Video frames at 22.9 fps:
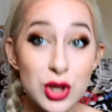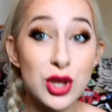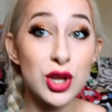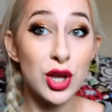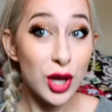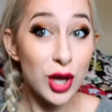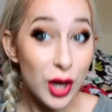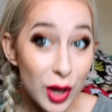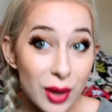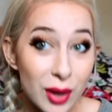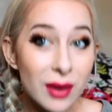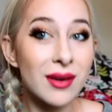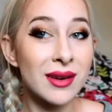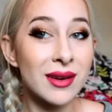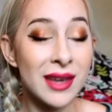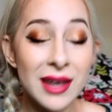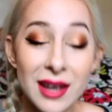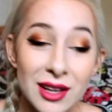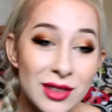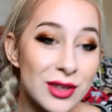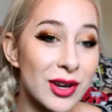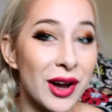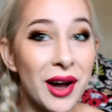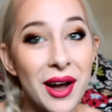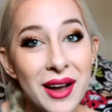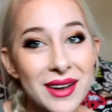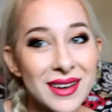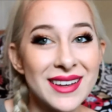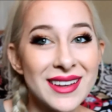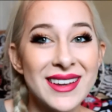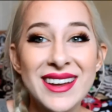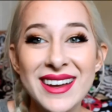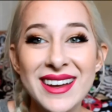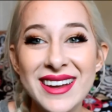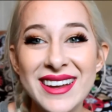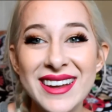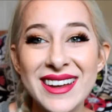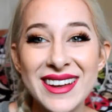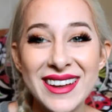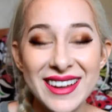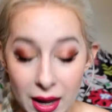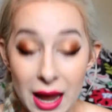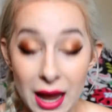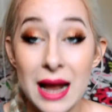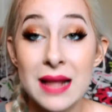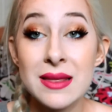I can't talk.
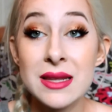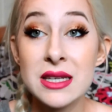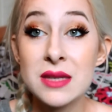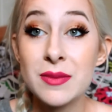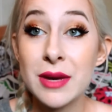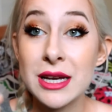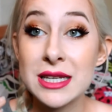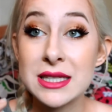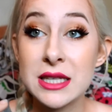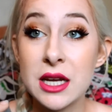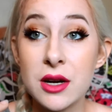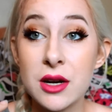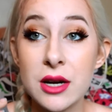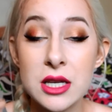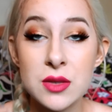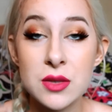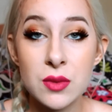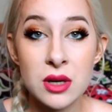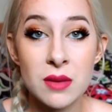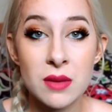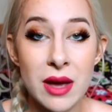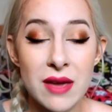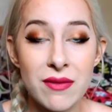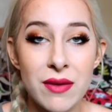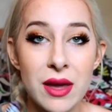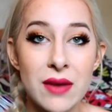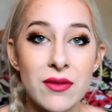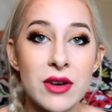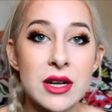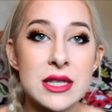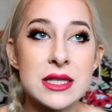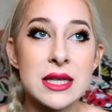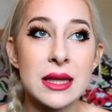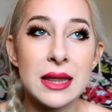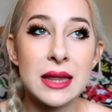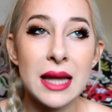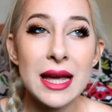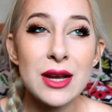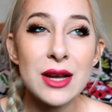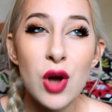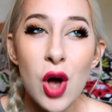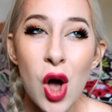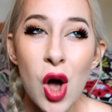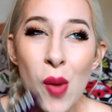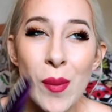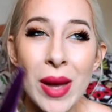And this mascara is one of my favorites.
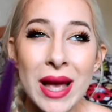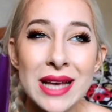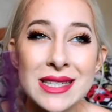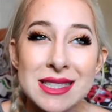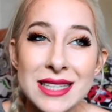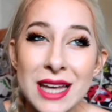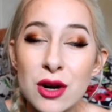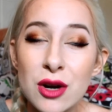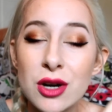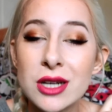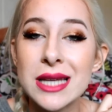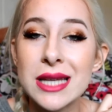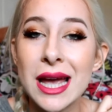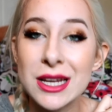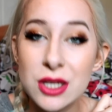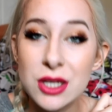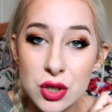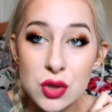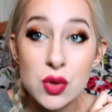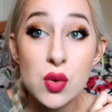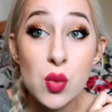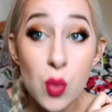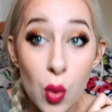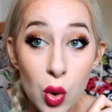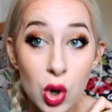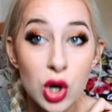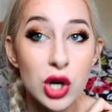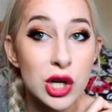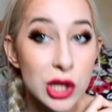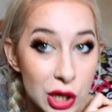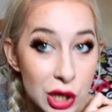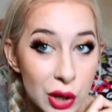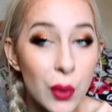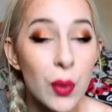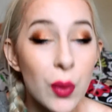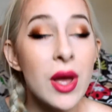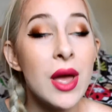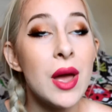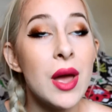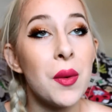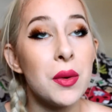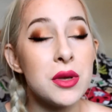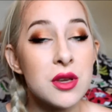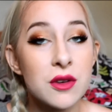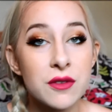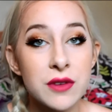Like all mascaras, I do warn you,
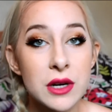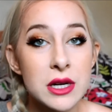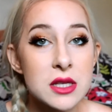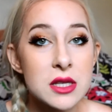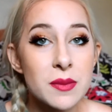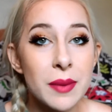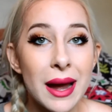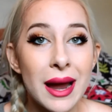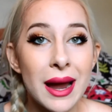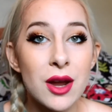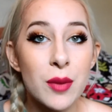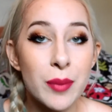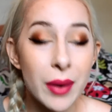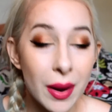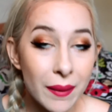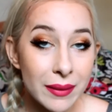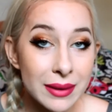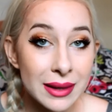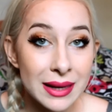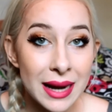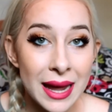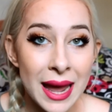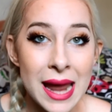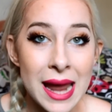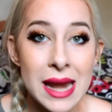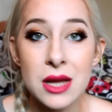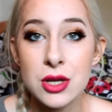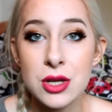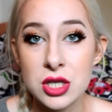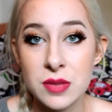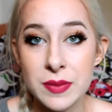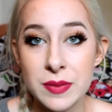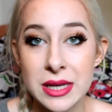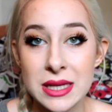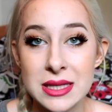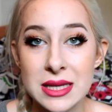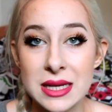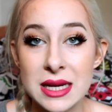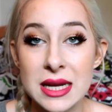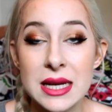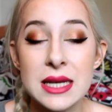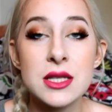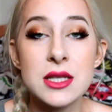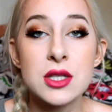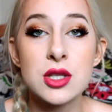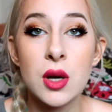when you first buy it, you're probably going to hate it just because it
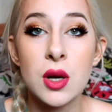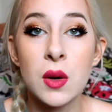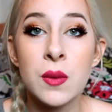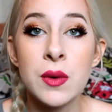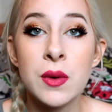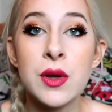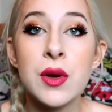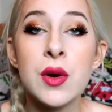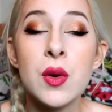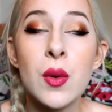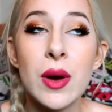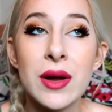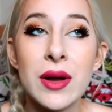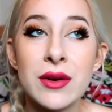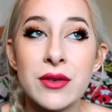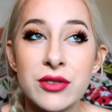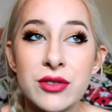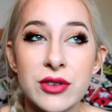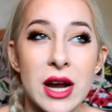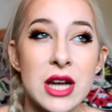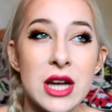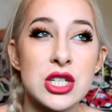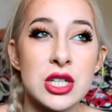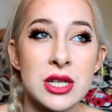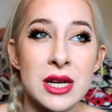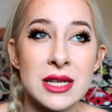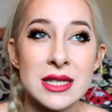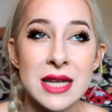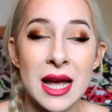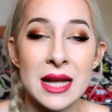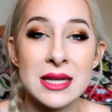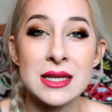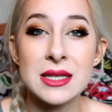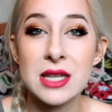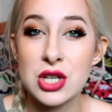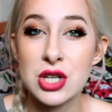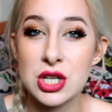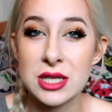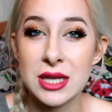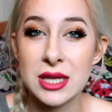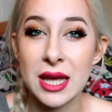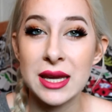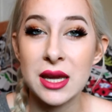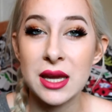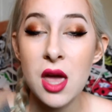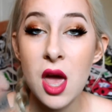is so new and fresh, and it tends to just
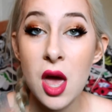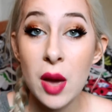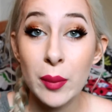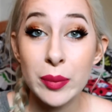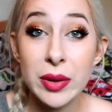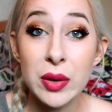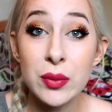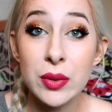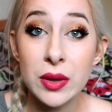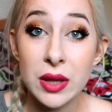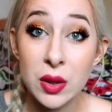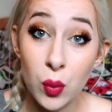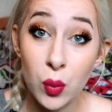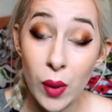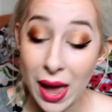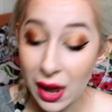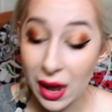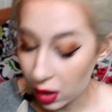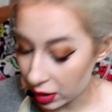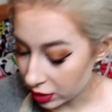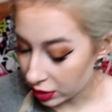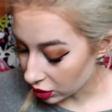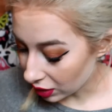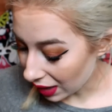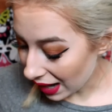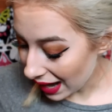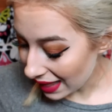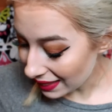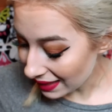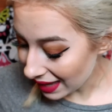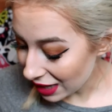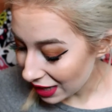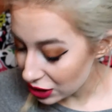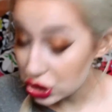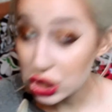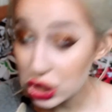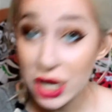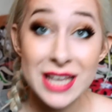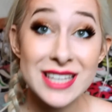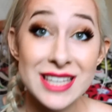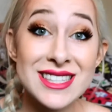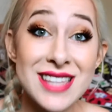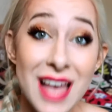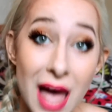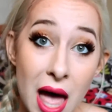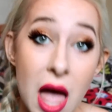like be really wet on your
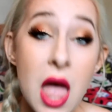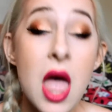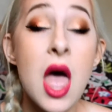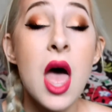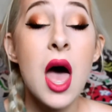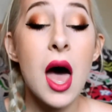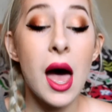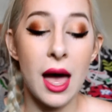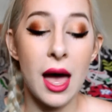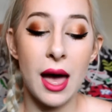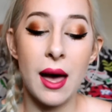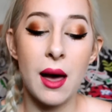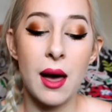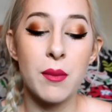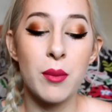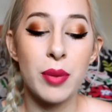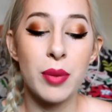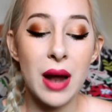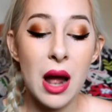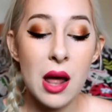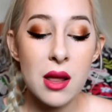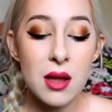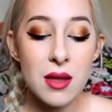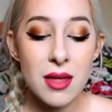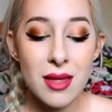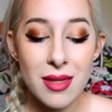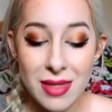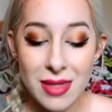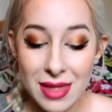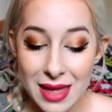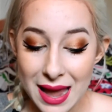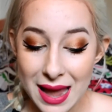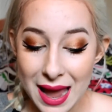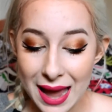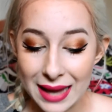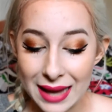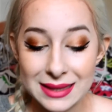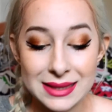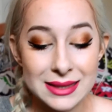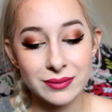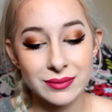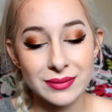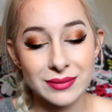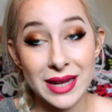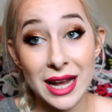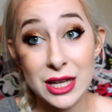eyelashes. But other than
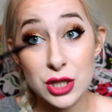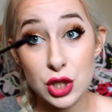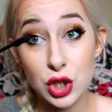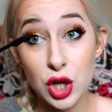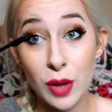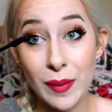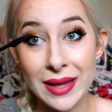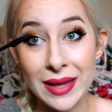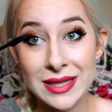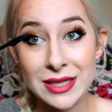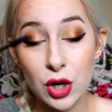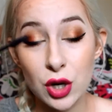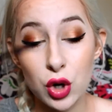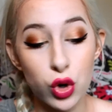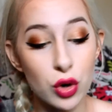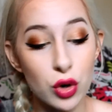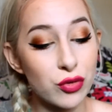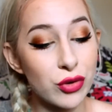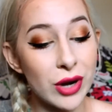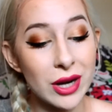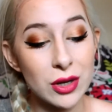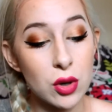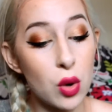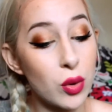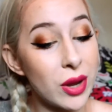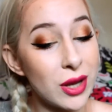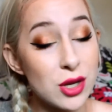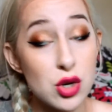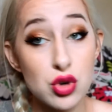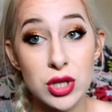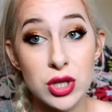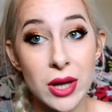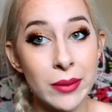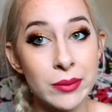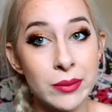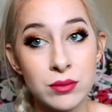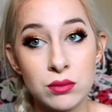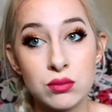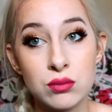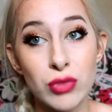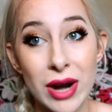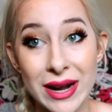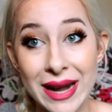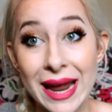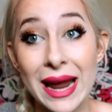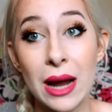that, it's a good mascara, girlfriend. Go get you some
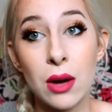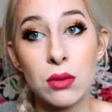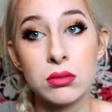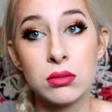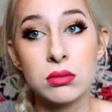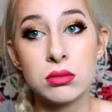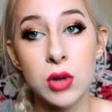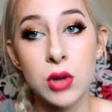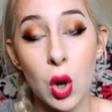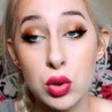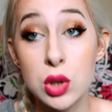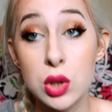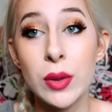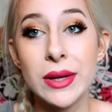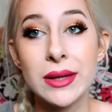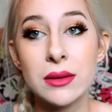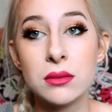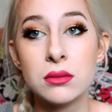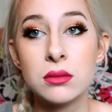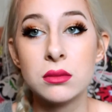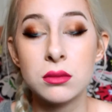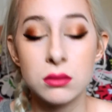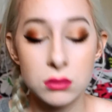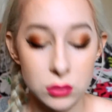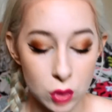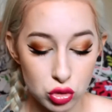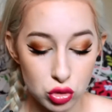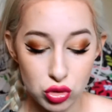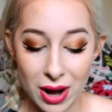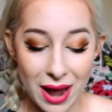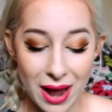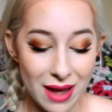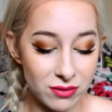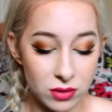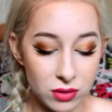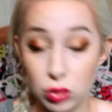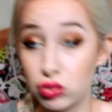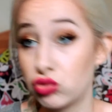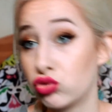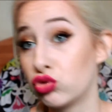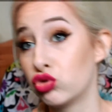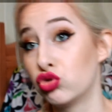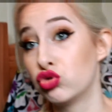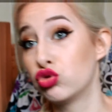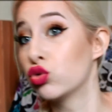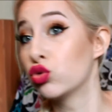right now. Go do it. Go drive. Go
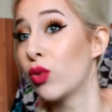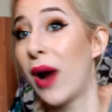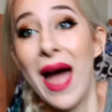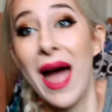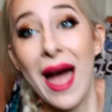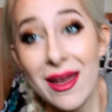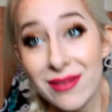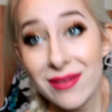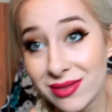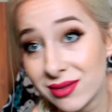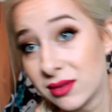drive.